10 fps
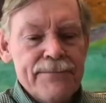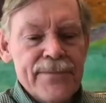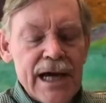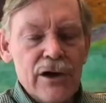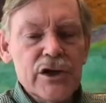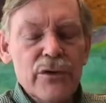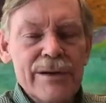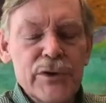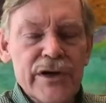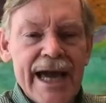the outgoing
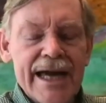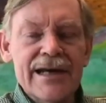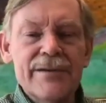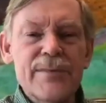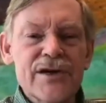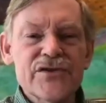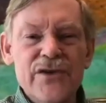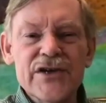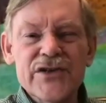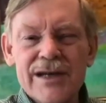Buchanan
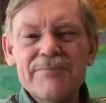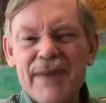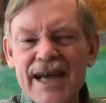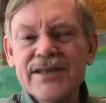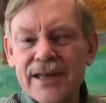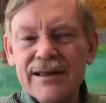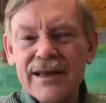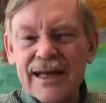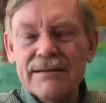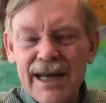administration had basically